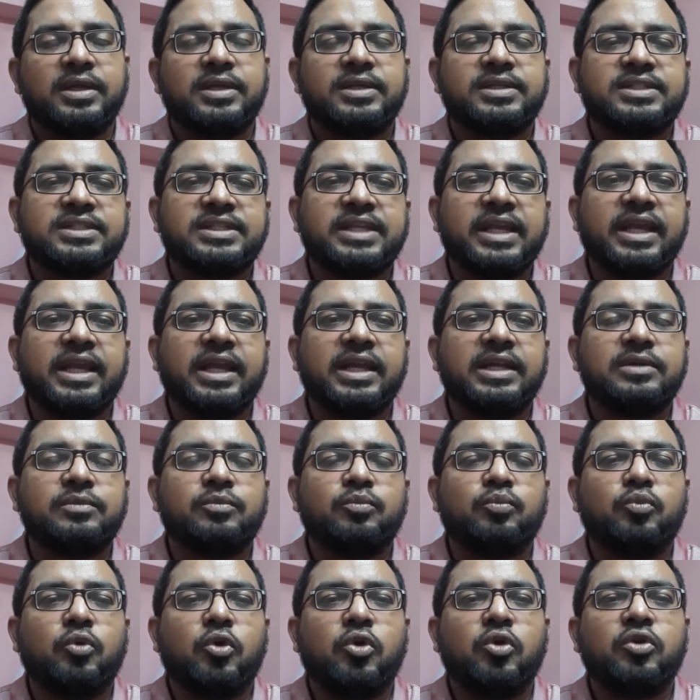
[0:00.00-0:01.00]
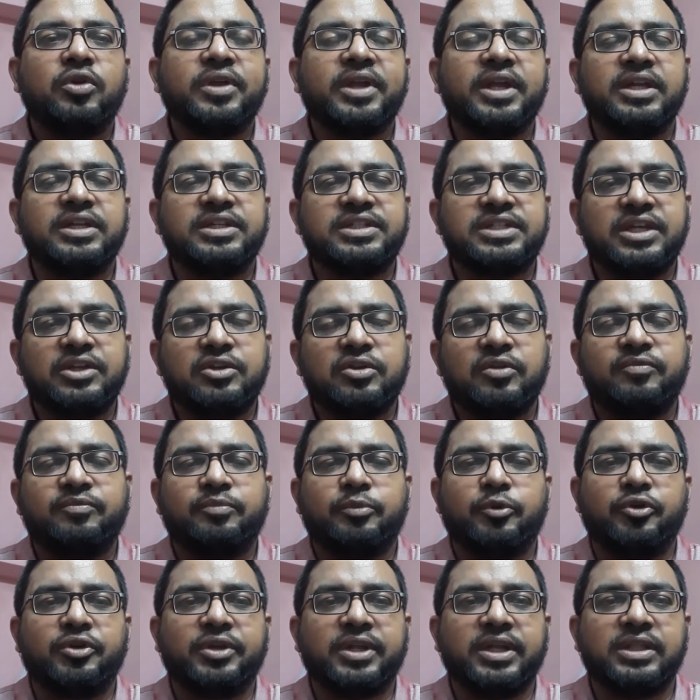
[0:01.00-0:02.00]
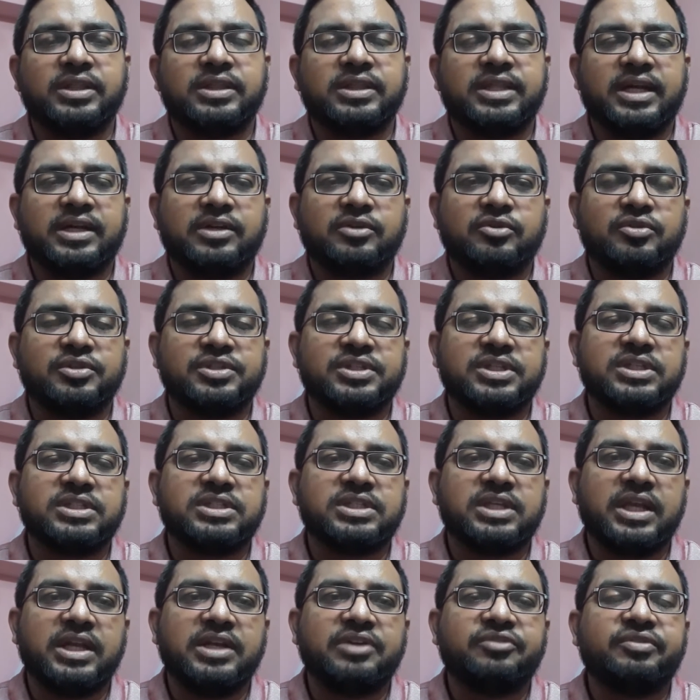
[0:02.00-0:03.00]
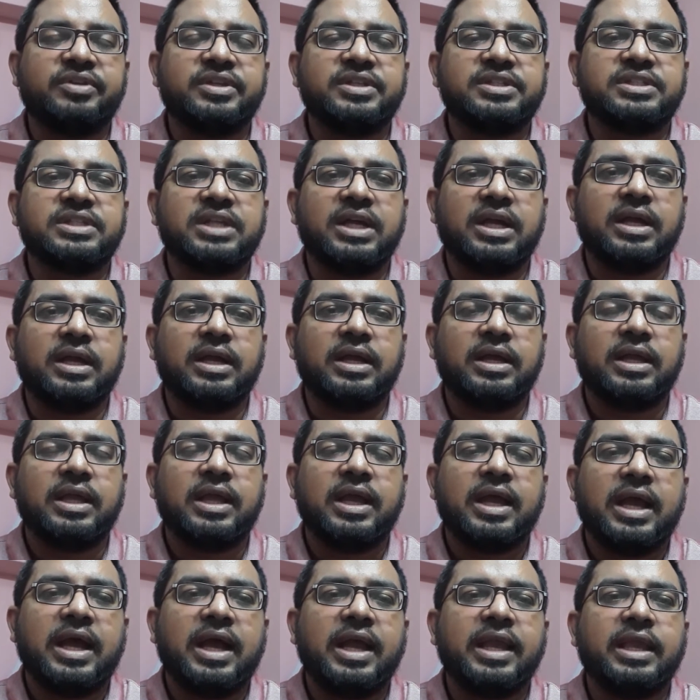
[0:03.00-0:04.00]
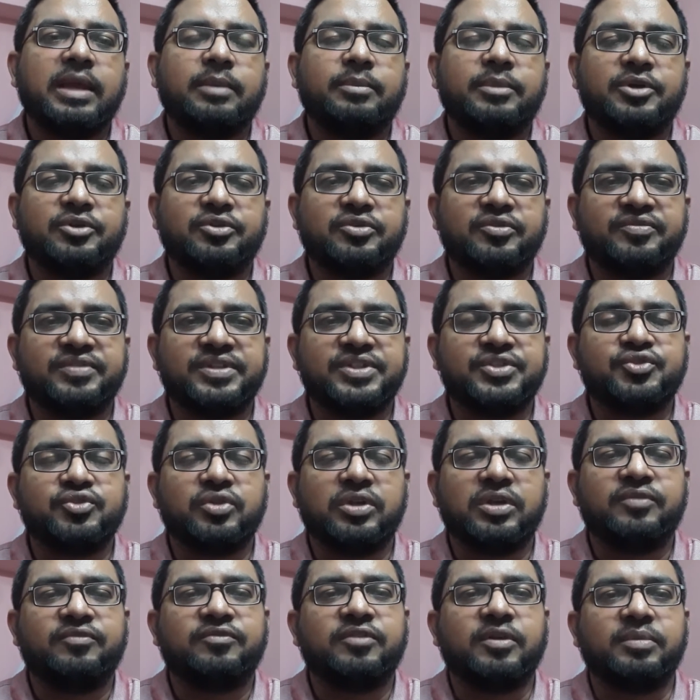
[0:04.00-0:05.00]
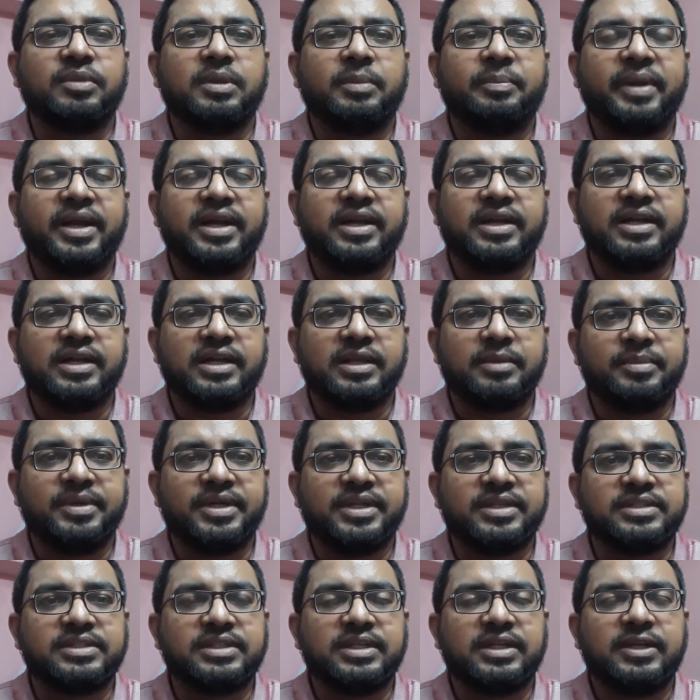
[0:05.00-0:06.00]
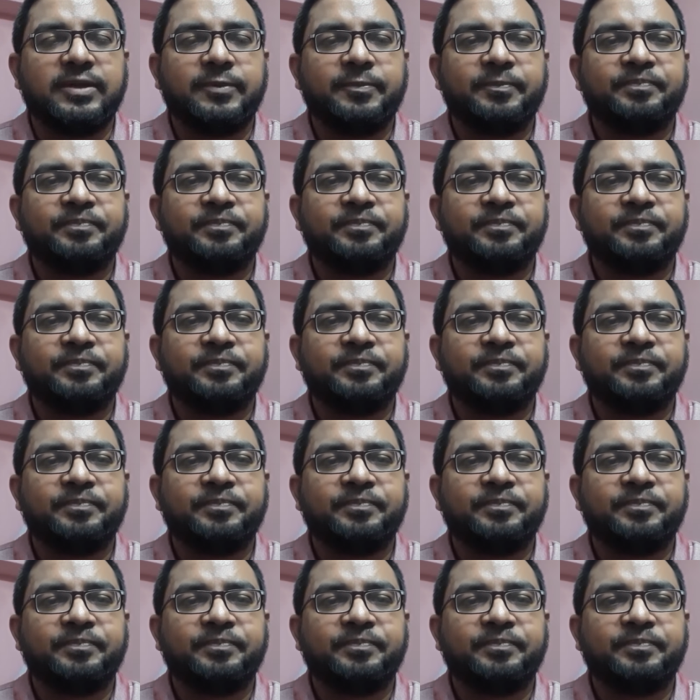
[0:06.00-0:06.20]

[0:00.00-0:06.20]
Second, more intake of protein that causes increase the high amount of insulin from the pancreatic beta cell.